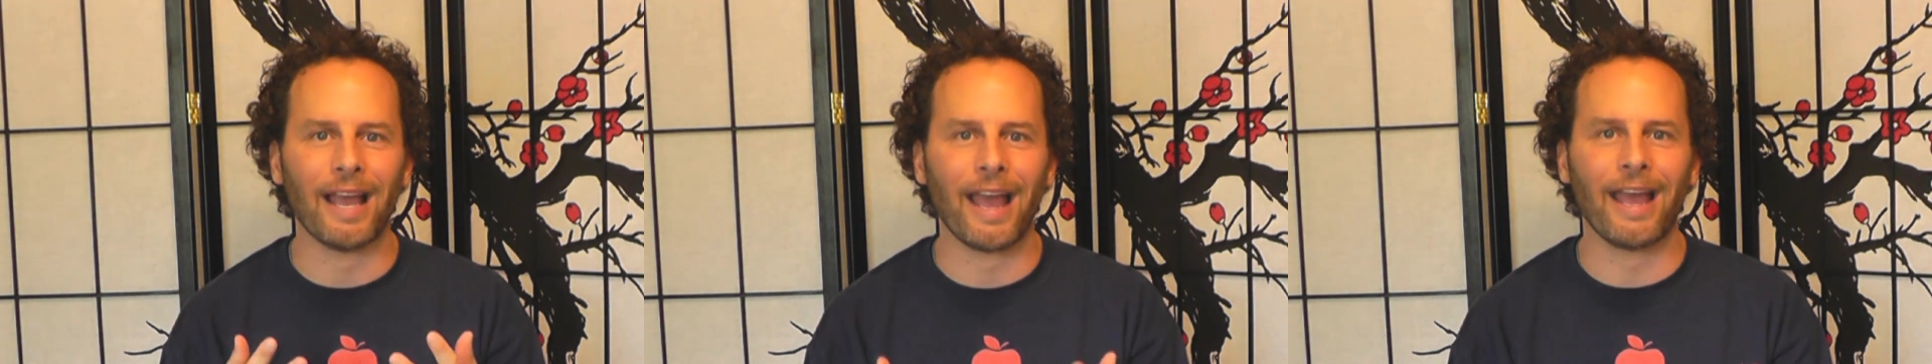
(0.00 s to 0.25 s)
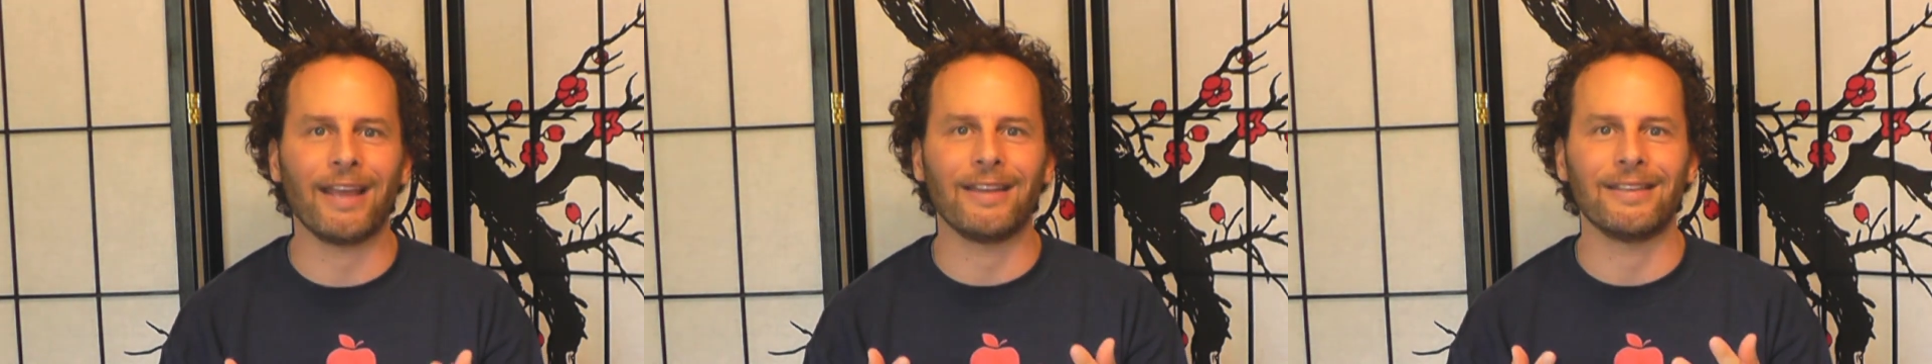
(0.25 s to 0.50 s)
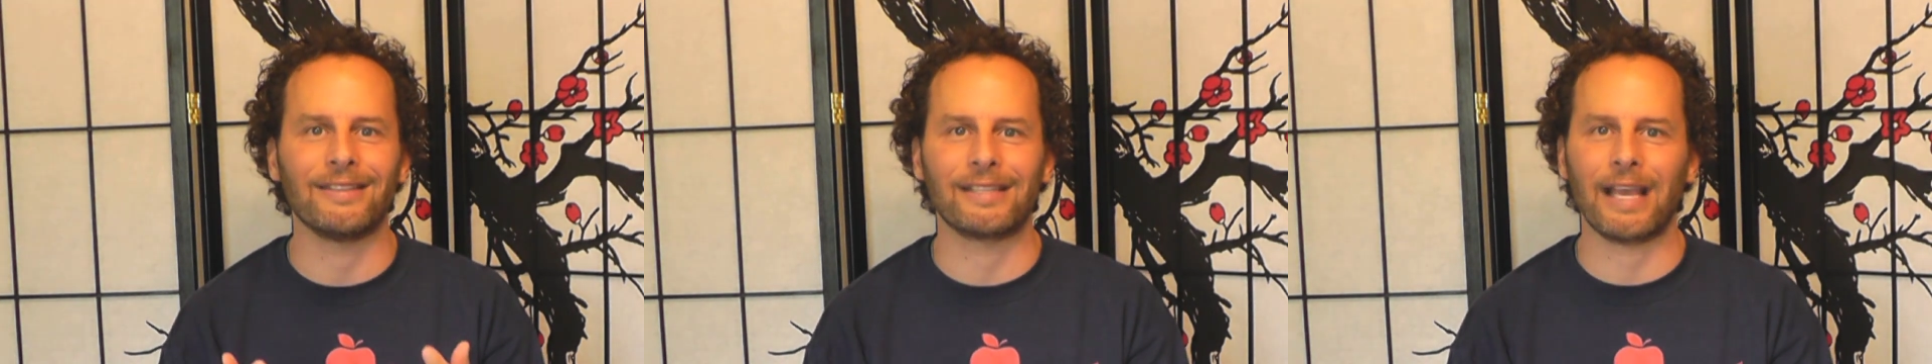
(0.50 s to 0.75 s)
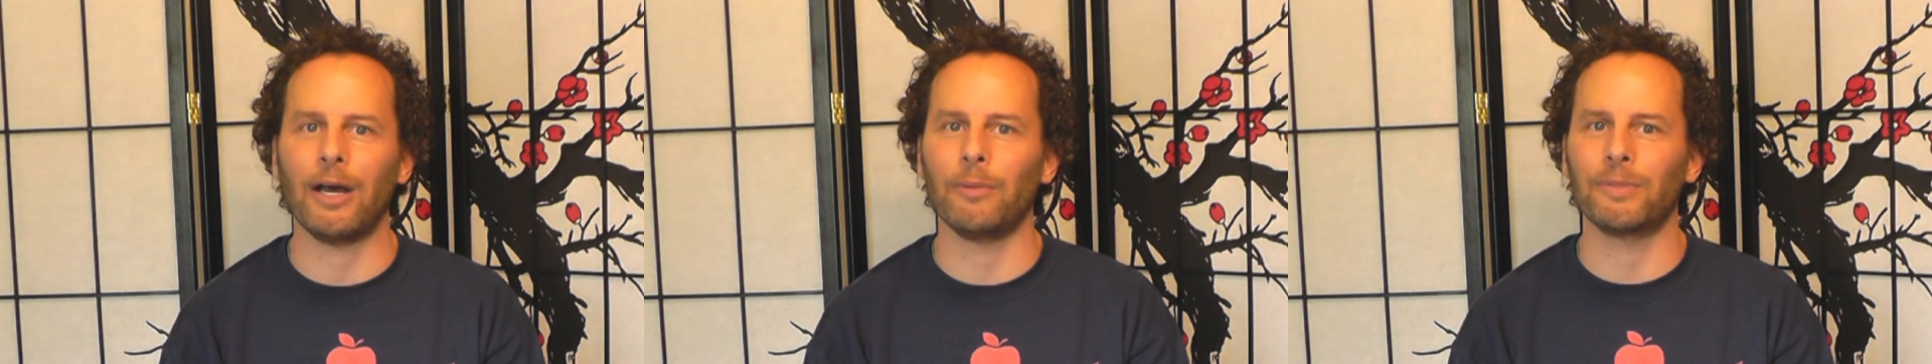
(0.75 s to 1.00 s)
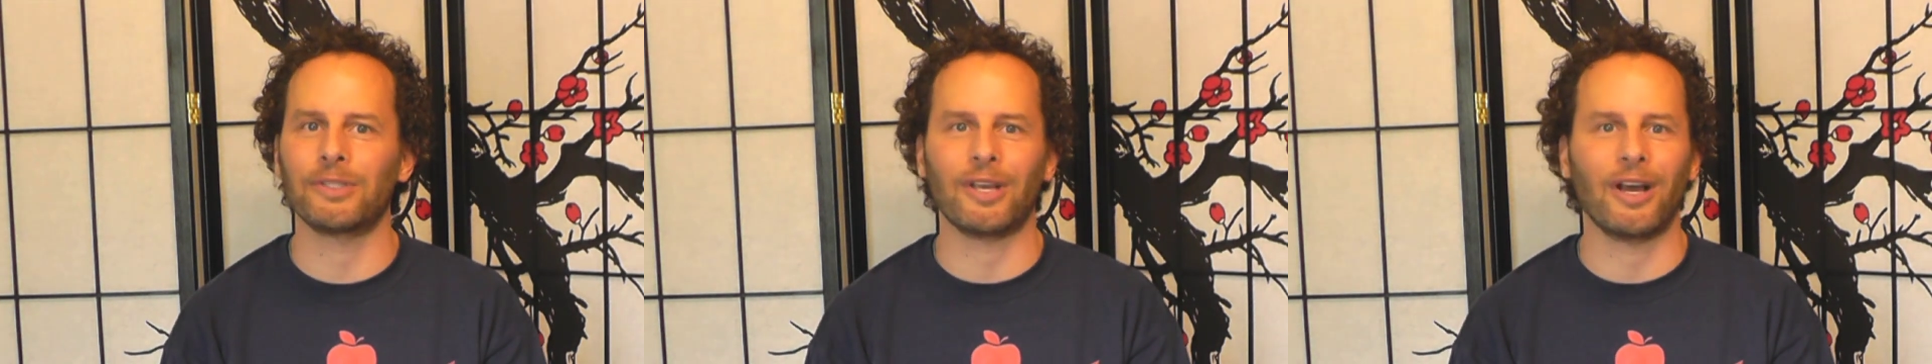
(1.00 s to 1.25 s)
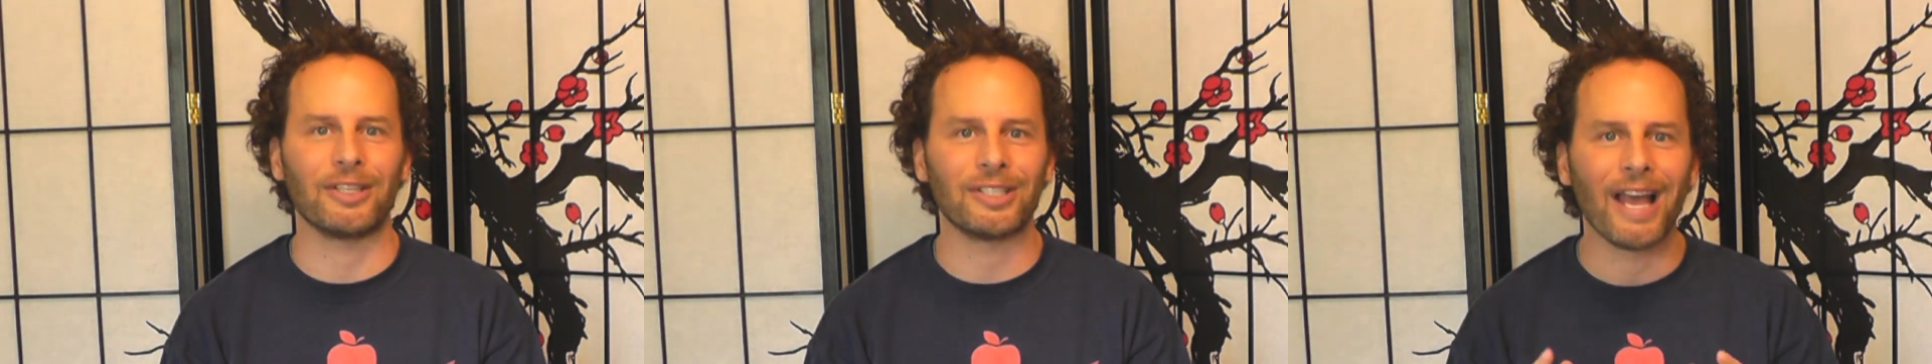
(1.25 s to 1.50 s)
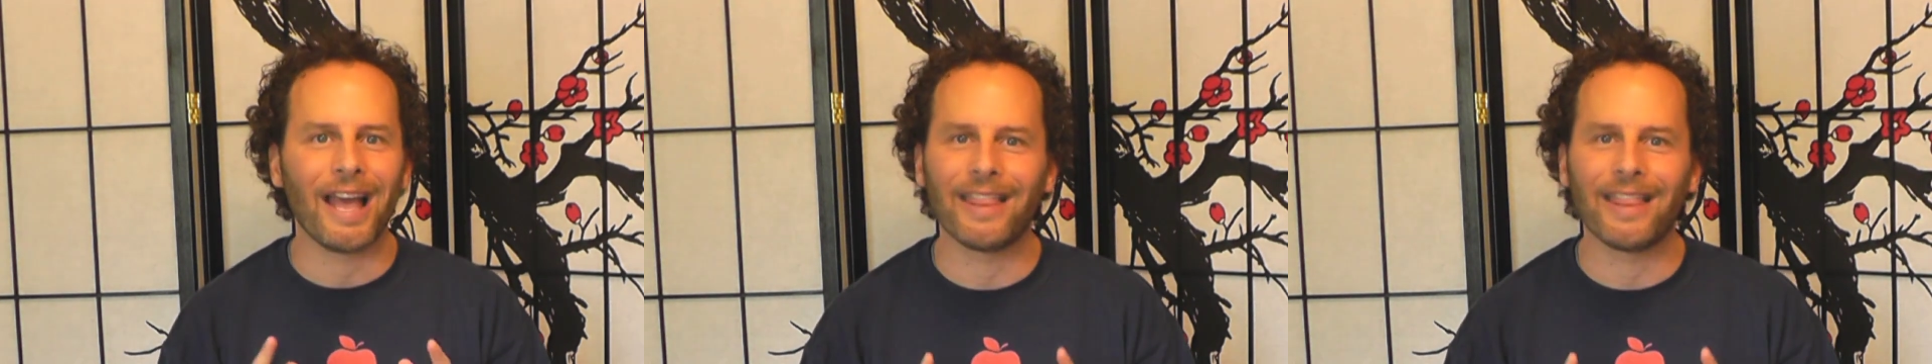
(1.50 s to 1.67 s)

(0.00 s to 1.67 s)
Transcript: head and scalp massage.